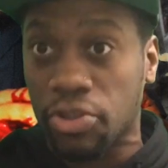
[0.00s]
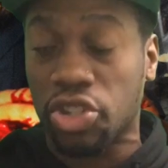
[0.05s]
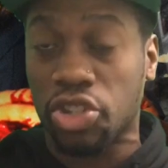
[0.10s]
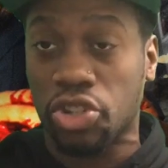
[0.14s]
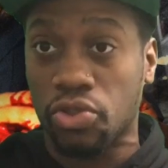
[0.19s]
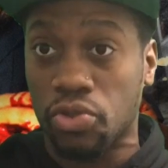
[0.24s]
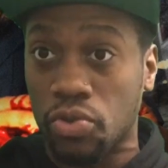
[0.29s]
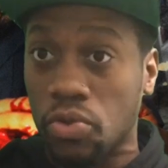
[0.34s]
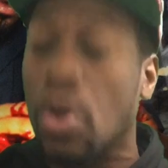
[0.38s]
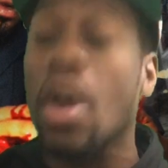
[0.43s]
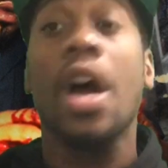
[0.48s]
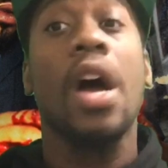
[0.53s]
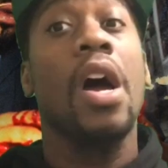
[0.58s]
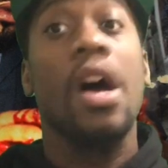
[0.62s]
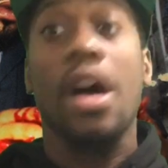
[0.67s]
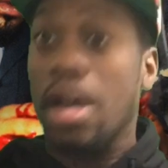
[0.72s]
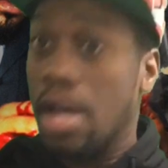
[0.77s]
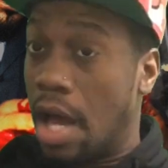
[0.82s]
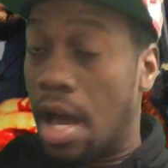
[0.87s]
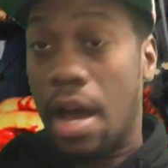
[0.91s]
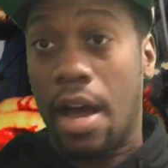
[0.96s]
with you,
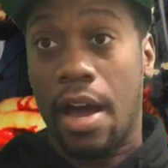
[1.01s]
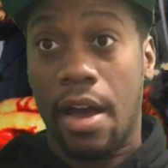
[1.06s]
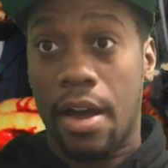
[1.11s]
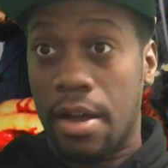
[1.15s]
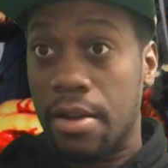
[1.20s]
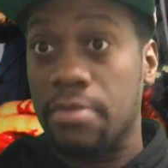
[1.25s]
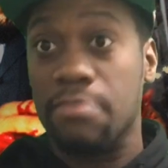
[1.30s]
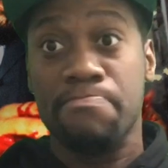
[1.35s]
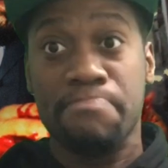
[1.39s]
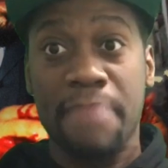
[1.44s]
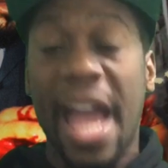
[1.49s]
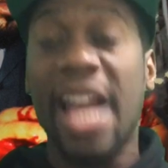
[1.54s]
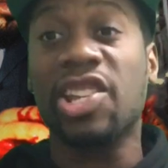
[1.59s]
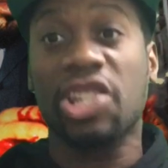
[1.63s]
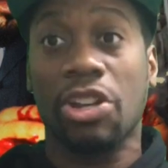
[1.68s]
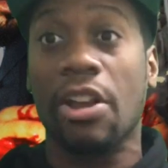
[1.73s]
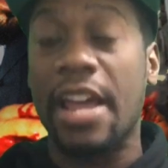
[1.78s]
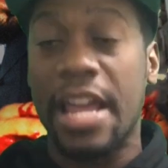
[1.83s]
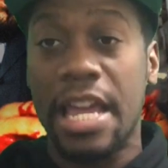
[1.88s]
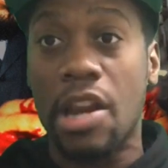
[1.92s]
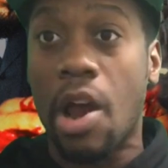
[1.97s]
make
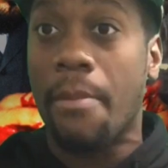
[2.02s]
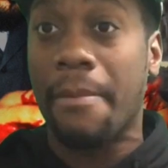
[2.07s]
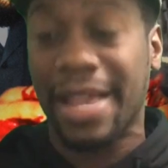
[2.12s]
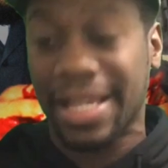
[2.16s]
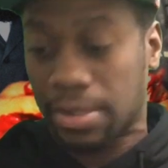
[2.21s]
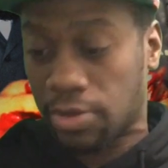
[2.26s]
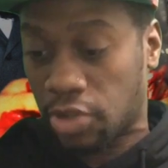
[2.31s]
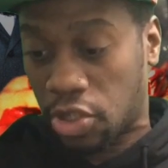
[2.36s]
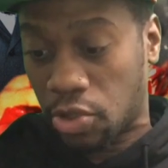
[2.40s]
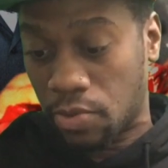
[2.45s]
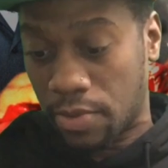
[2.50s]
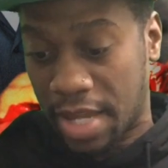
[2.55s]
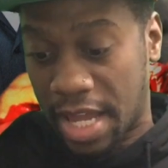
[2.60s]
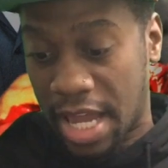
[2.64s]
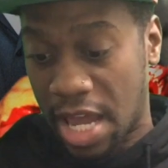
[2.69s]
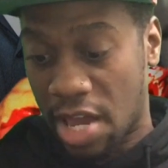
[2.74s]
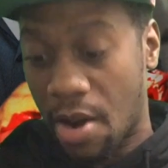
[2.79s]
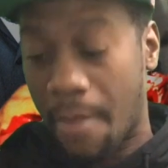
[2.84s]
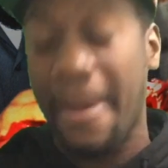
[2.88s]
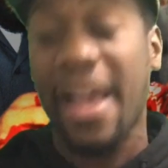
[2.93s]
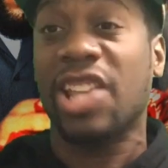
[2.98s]
sure he don't mess with you
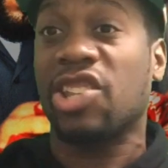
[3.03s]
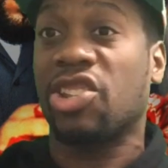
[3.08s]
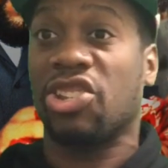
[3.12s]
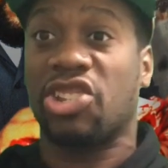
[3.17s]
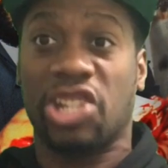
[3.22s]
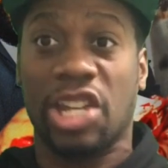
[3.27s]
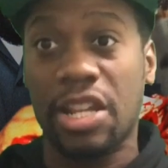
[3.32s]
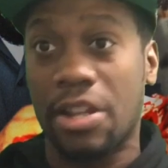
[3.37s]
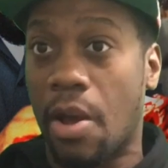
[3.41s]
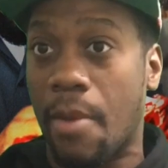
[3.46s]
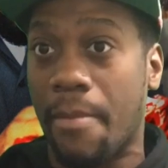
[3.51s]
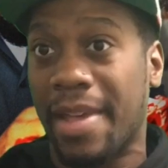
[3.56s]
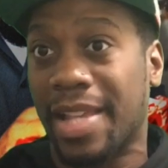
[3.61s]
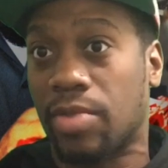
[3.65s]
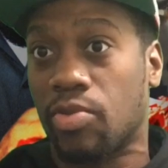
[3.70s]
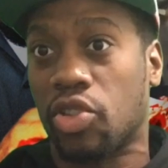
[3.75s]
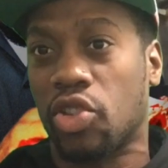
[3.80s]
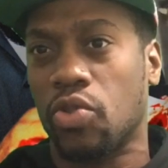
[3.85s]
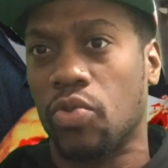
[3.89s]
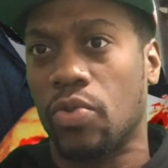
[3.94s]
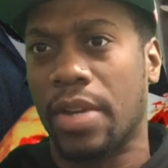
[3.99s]
again, or make sure she don't mess
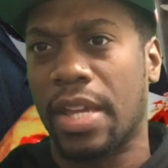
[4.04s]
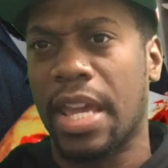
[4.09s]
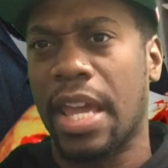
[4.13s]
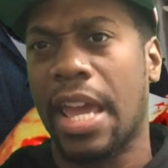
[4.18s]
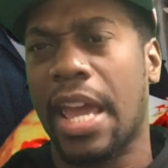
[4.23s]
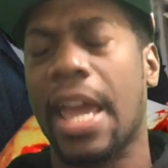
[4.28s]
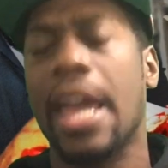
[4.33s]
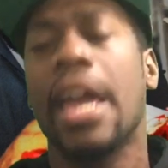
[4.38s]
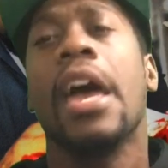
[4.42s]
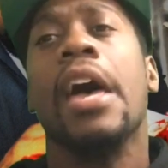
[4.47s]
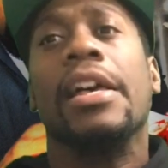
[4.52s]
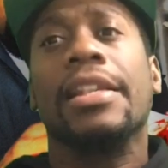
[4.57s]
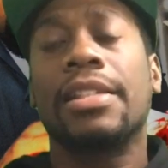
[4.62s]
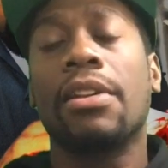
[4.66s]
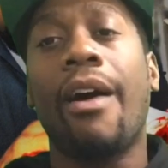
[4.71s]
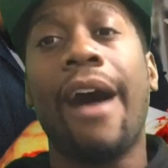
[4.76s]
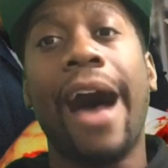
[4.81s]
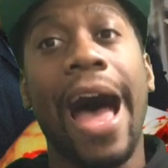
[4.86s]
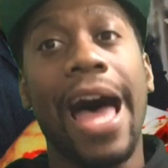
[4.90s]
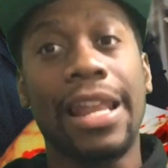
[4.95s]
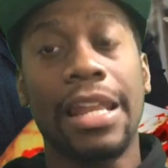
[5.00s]
with you again. So
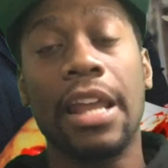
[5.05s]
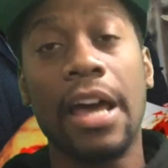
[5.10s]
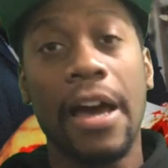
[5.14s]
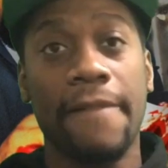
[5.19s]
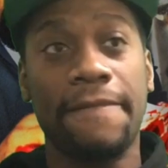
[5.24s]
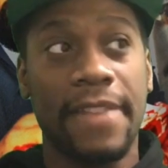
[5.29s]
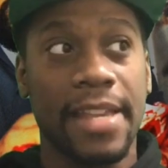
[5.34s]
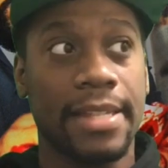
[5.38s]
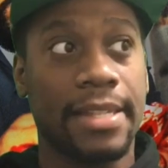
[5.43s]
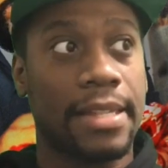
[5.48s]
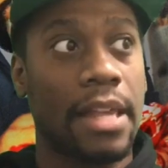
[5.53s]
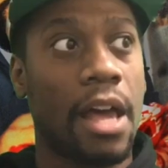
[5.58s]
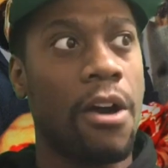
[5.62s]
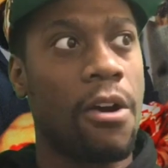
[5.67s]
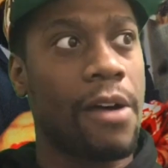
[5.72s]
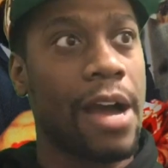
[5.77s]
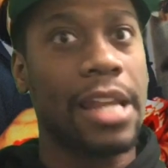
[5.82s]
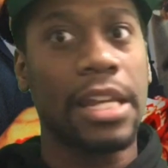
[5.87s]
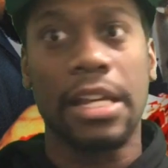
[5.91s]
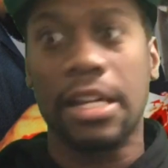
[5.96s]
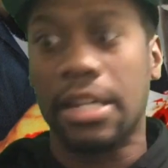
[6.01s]
I love this
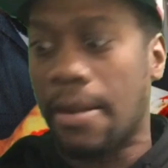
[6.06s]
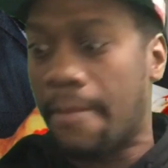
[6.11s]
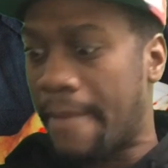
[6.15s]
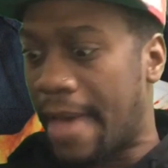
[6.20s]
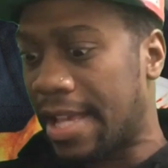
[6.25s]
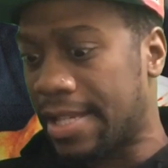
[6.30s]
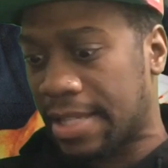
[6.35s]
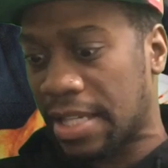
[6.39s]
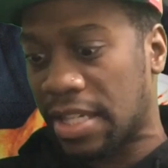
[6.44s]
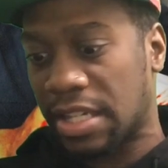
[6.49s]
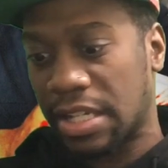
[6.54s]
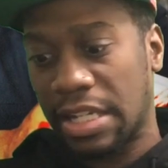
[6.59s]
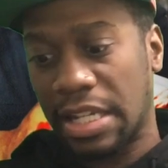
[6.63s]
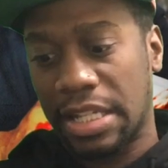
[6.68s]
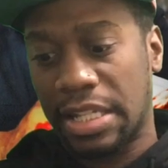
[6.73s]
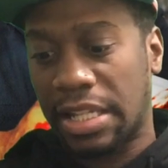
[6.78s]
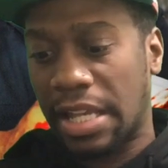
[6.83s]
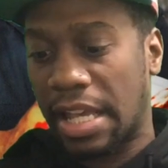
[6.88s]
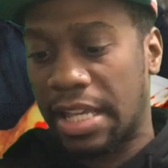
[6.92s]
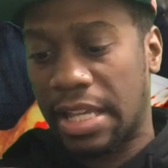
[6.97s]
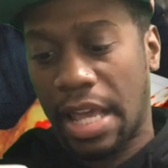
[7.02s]
song. I love the message, and
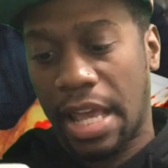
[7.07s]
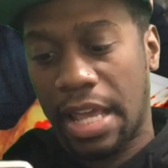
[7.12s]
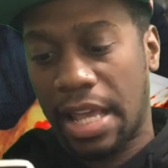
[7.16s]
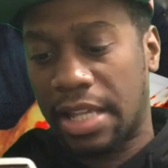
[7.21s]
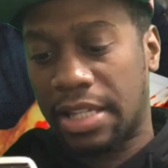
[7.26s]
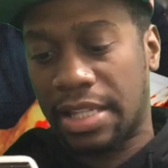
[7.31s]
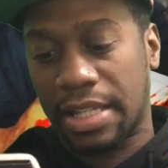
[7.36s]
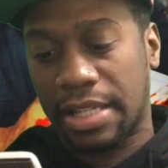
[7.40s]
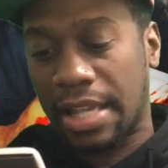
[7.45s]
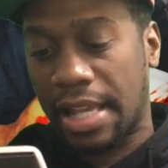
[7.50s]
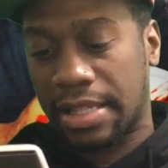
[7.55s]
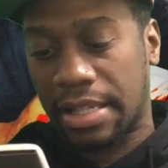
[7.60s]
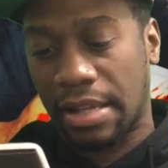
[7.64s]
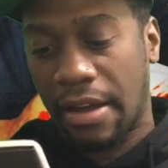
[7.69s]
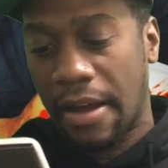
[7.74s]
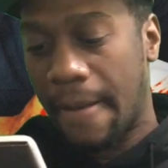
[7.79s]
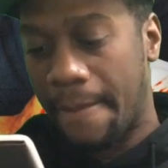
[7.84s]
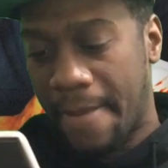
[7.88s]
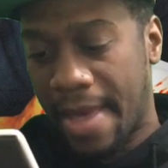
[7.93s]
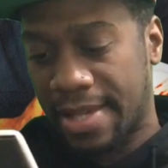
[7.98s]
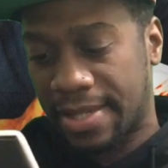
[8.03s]
it just has a
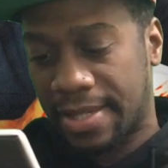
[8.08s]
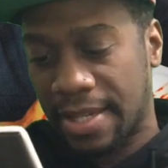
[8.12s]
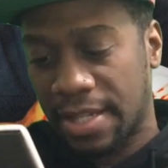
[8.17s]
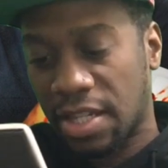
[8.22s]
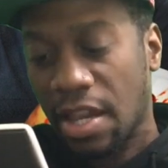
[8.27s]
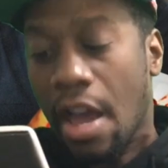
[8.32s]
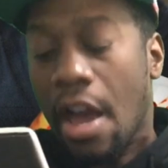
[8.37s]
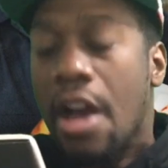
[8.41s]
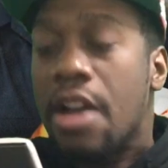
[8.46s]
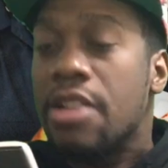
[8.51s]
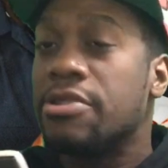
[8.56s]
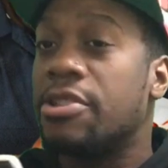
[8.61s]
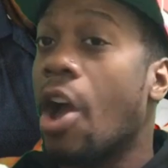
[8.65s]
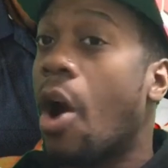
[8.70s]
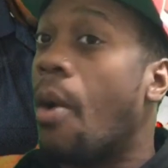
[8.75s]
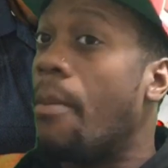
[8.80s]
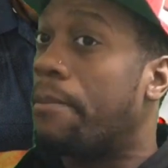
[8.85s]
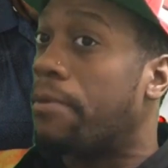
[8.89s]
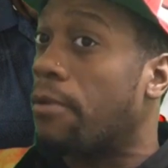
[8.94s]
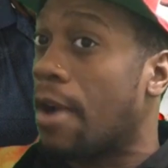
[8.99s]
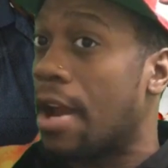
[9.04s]
good message.
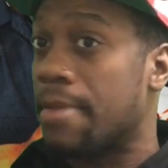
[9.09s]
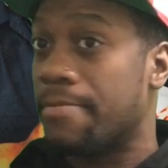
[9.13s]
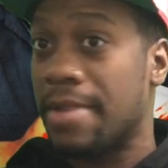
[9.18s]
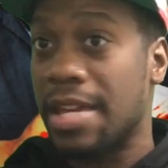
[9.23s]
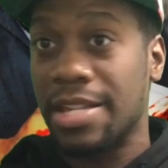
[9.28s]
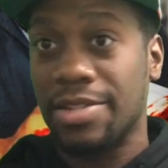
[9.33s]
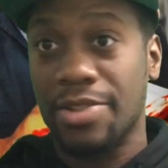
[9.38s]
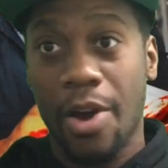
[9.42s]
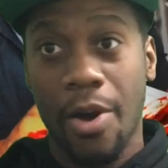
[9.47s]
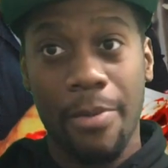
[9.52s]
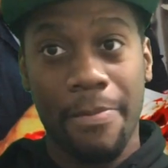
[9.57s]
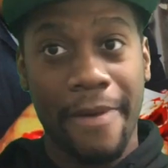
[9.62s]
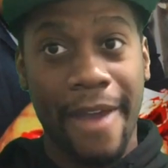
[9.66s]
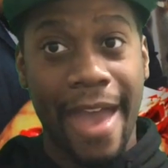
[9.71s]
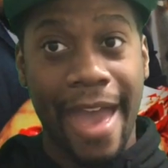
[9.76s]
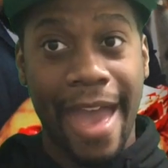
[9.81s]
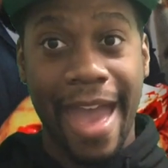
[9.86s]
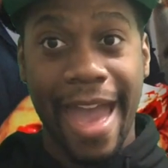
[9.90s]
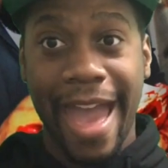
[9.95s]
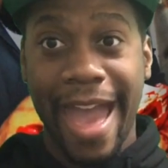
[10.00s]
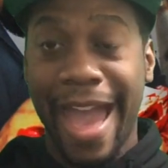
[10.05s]
Don't bring me no
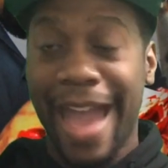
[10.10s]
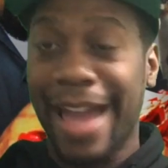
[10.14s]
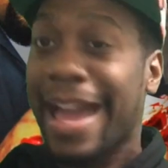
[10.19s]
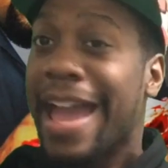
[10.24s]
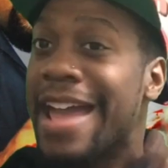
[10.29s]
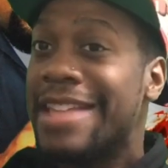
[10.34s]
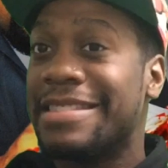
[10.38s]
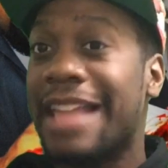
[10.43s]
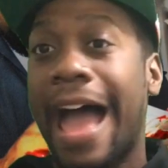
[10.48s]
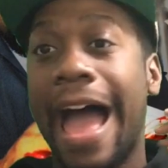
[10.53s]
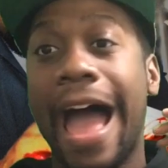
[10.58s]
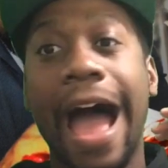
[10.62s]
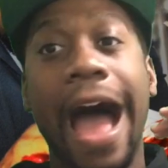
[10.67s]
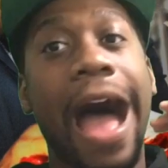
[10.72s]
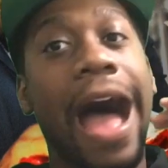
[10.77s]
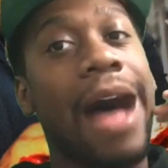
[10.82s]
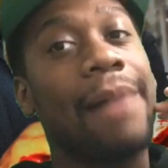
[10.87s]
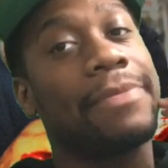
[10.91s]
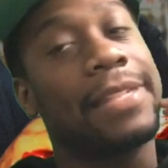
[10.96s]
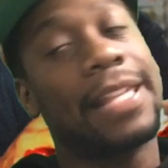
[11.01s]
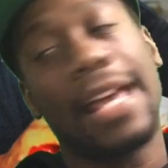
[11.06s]
bag. Now,
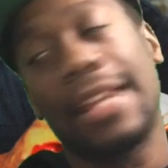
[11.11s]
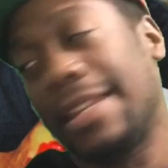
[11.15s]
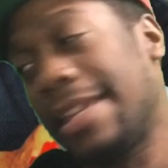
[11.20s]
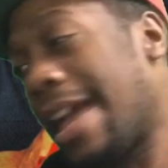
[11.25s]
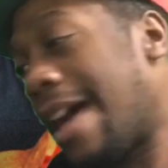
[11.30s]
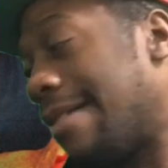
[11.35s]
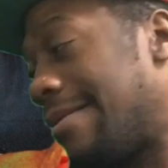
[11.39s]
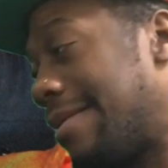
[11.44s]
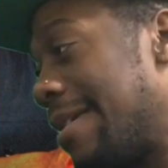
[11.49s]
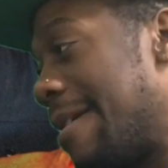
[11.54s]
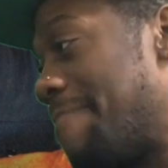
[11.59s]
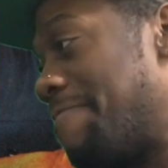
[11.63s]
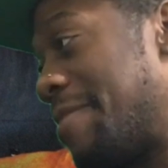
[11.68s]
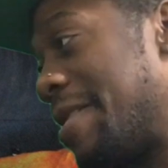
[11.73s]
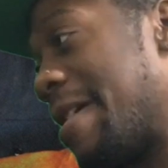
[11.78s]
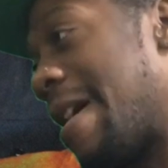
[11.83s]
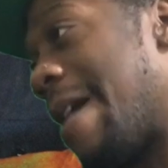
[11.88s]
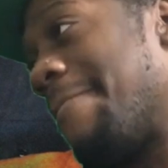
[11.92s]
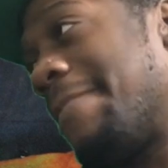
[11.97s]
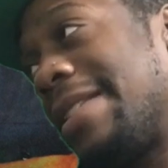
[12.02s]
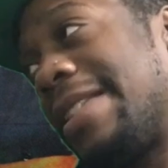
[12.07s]
I'm telling y'all
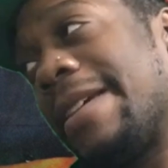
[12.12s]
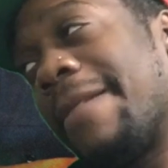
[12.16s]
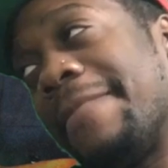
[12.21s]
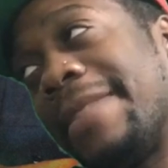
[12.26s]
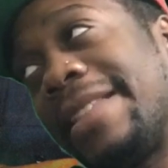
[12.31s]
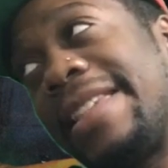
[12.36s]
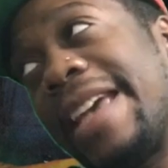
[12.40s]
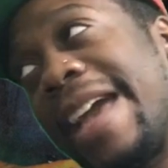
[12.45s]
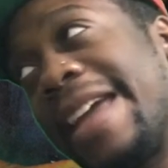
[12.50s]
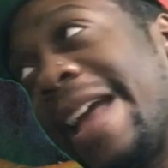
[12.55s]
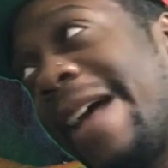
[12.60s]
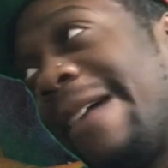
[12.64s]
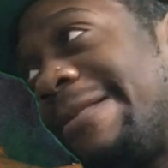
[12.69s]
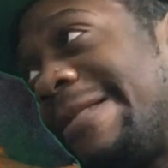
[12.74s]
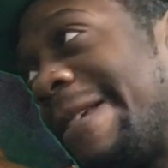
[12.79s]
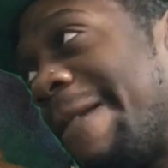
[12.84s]
something. I'm gonna tell y'all